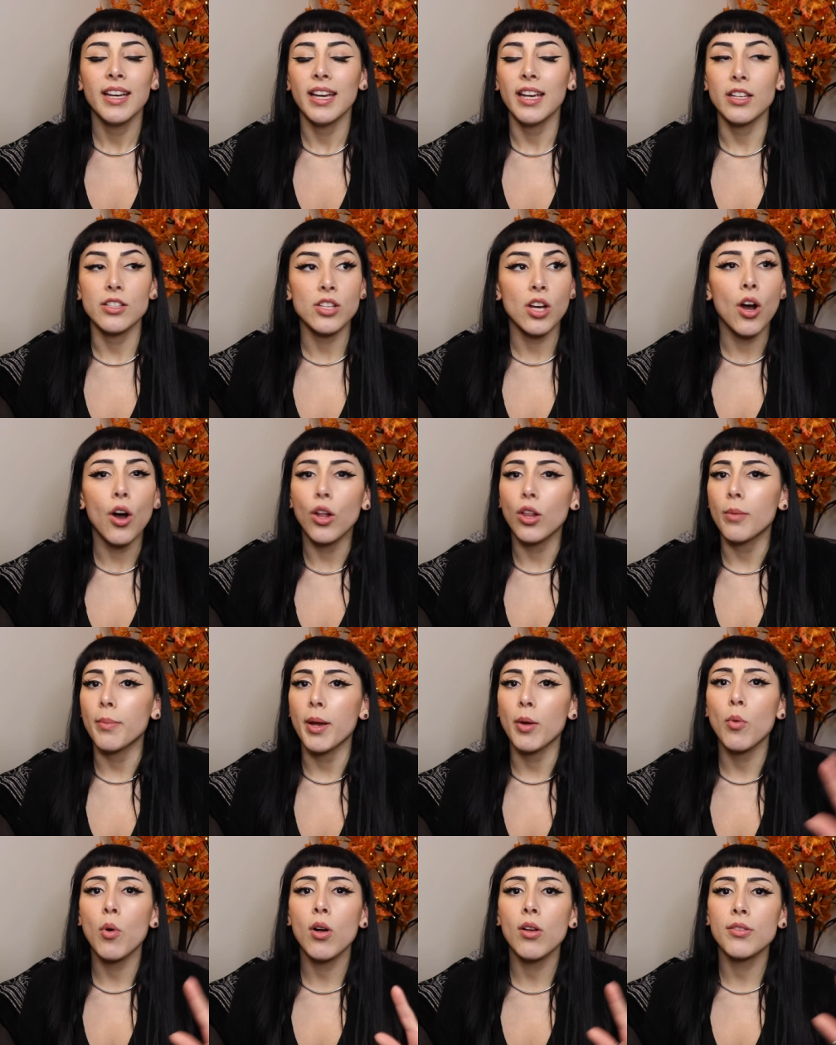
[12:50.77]
It's all on
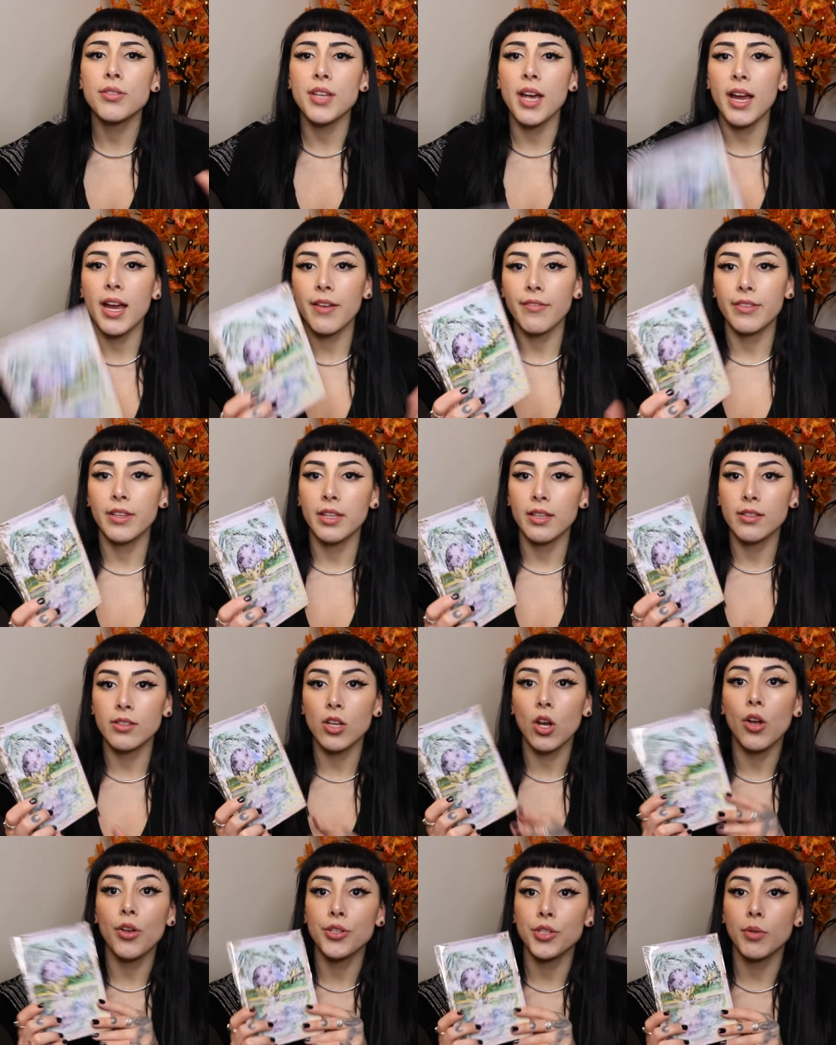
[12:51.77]
my walls. I have these
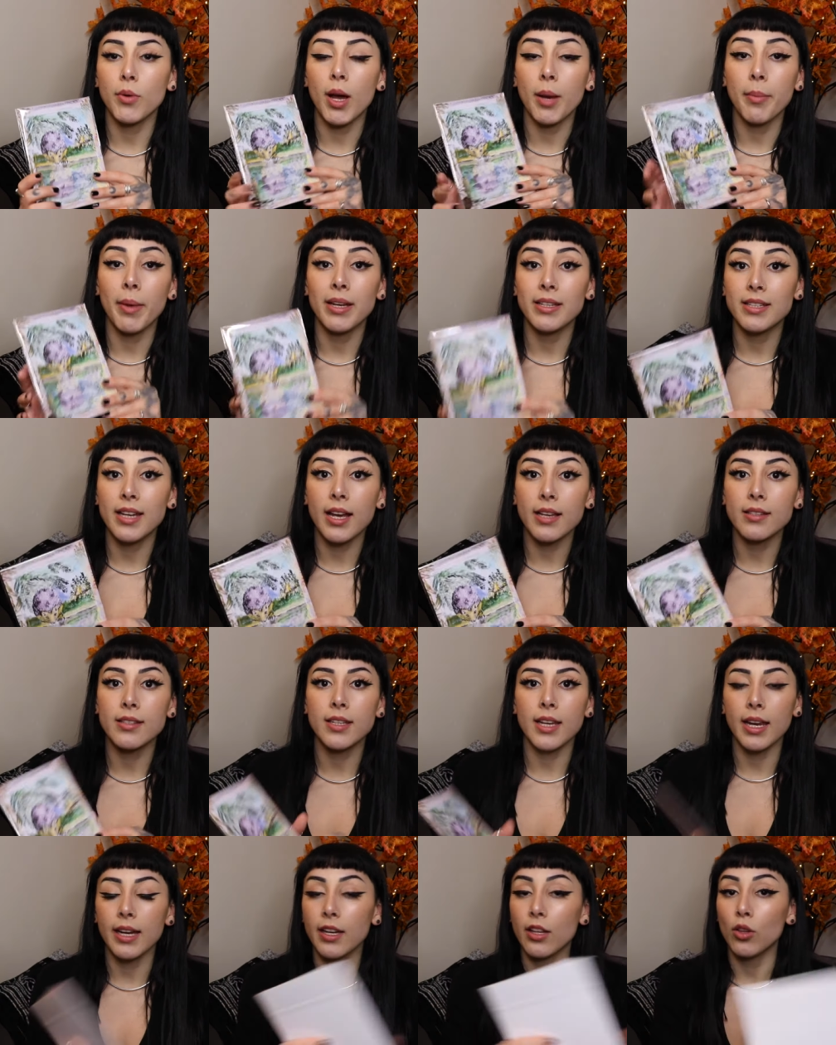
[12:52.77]
also on my
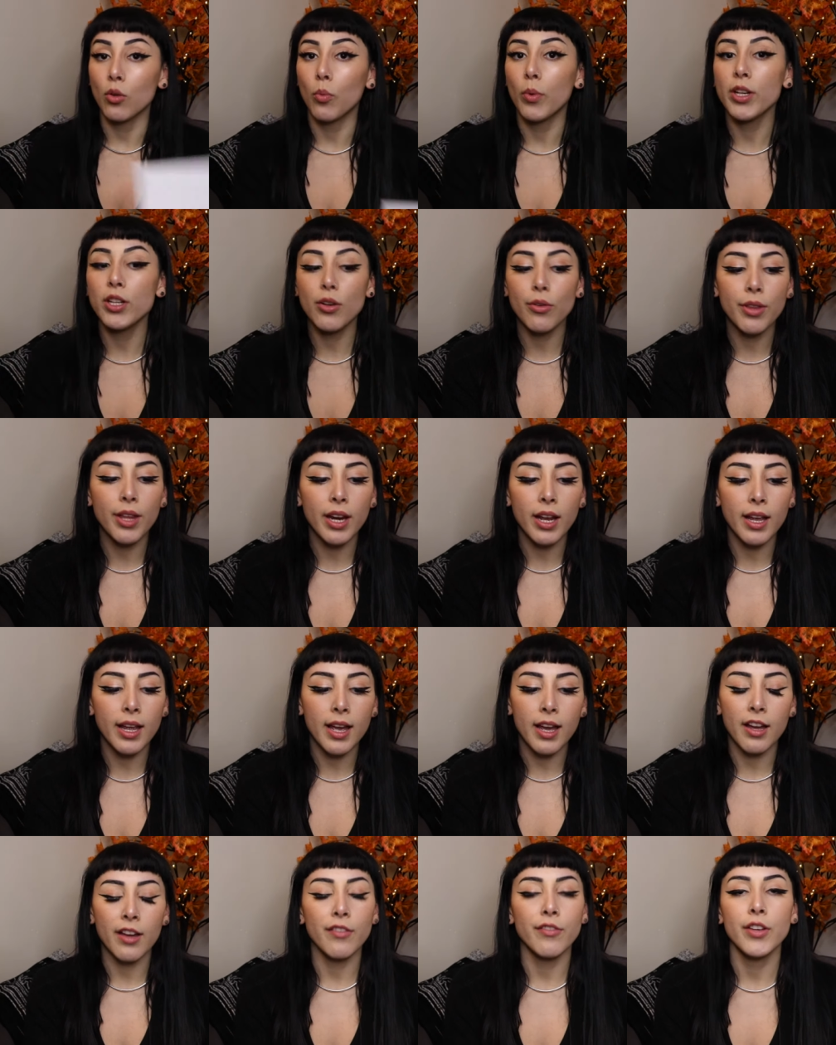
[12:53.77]
desk and in the window that I
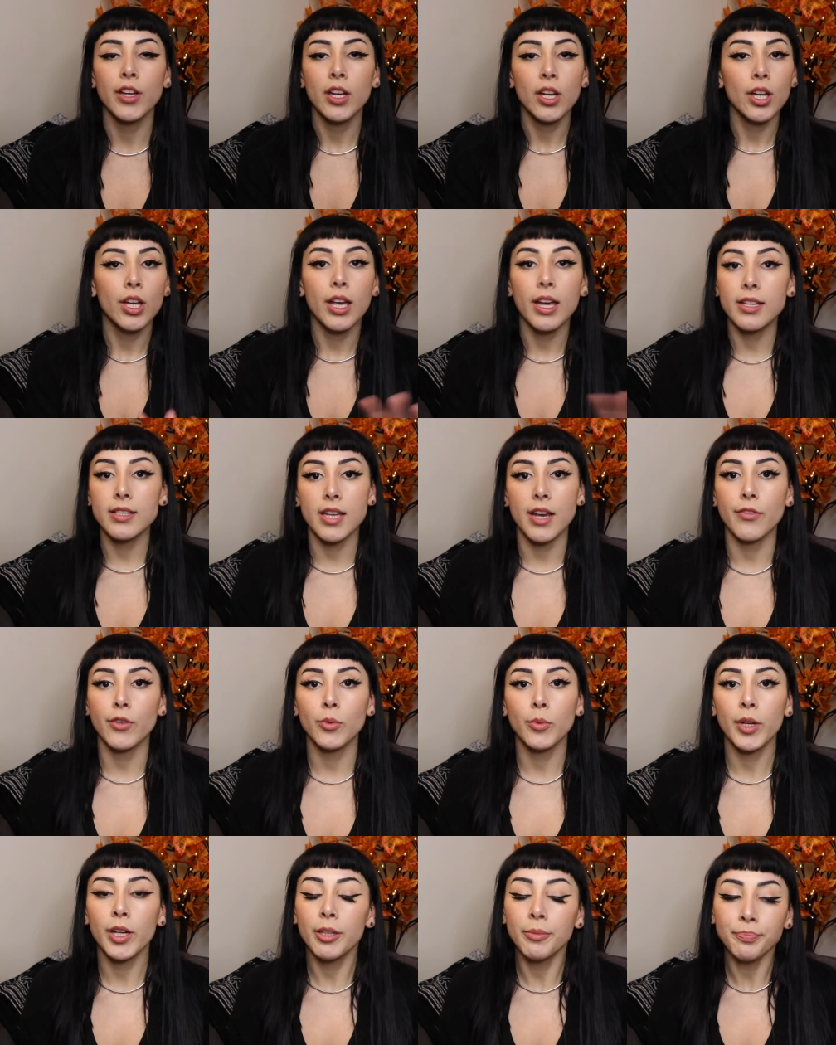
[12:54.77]
have. It's
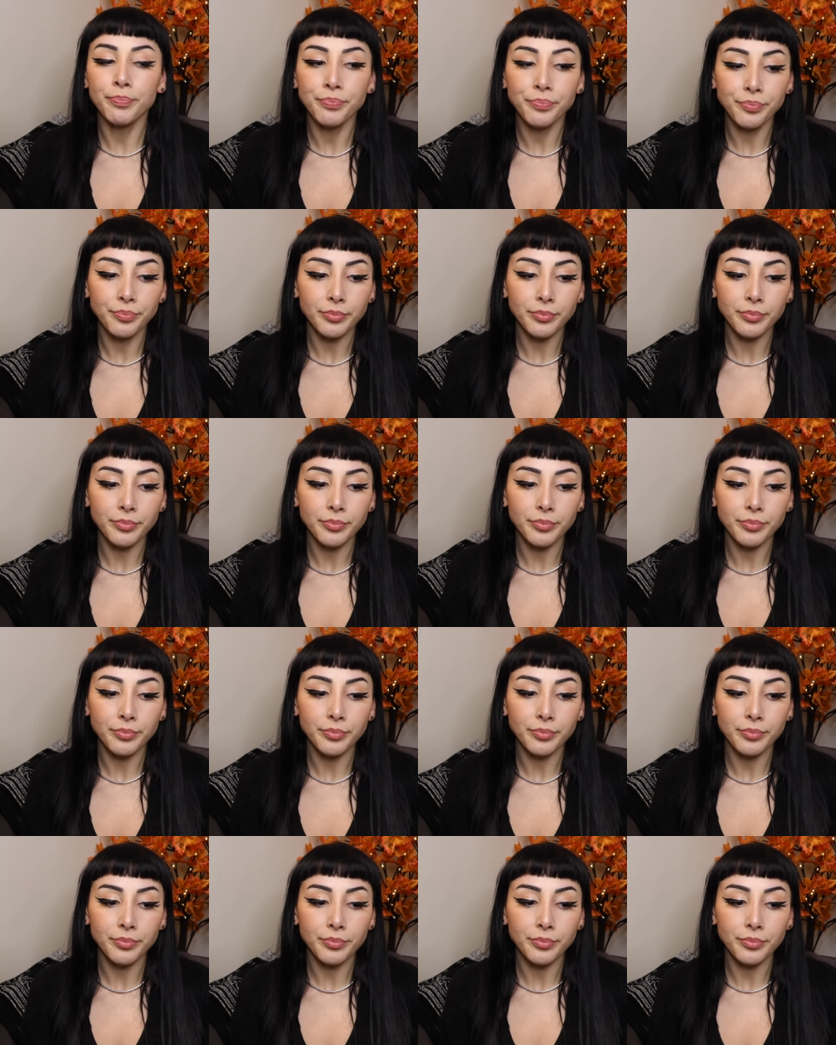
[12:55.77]
everywhere.